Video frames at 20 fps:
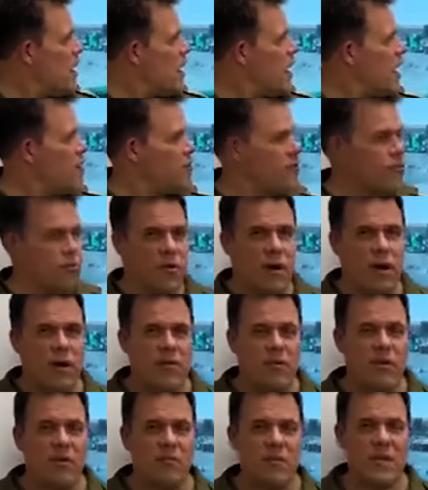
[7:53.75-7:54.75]
after
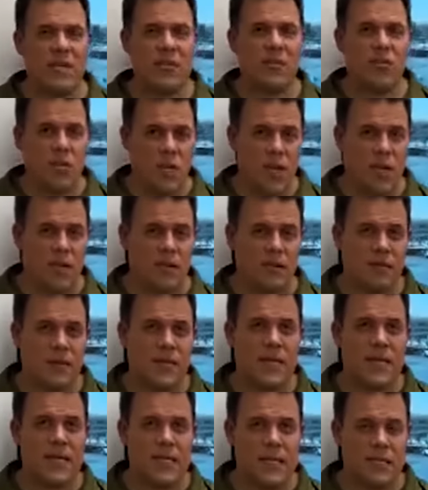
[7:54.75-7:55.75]
having been checked
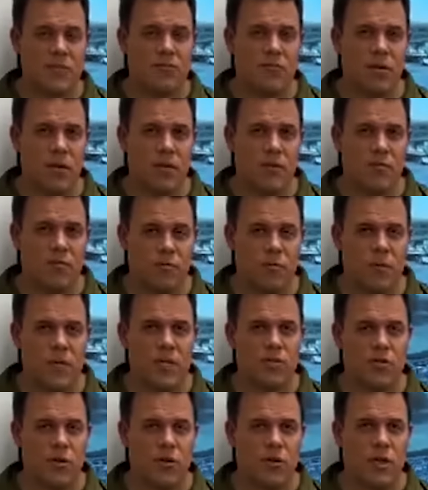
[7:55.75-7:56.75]
in Israel to
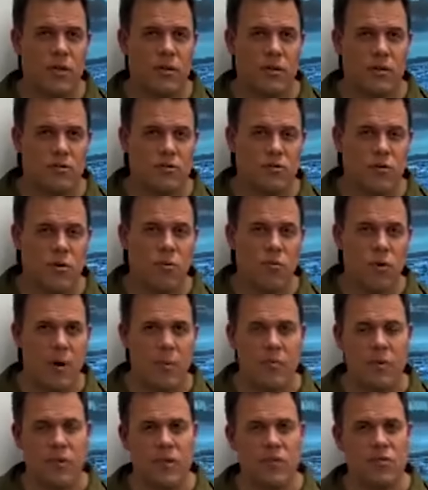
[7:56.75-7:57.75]
make sure that there's no
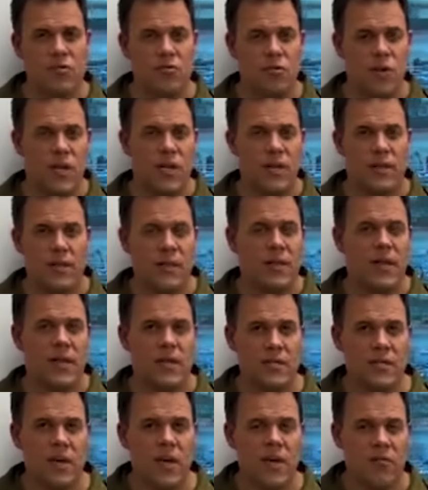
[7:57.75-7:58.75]
weapons or anything that
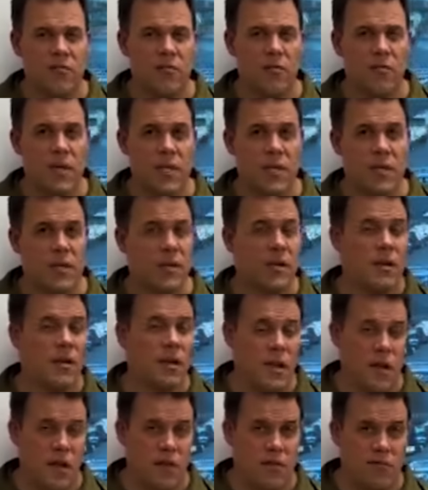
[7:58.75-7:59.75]
is forbidden,
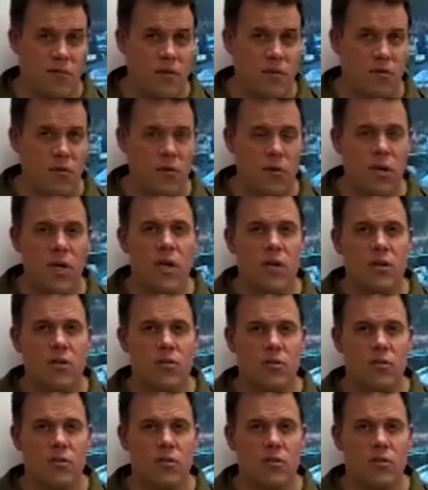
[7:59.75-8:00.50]
like fuel,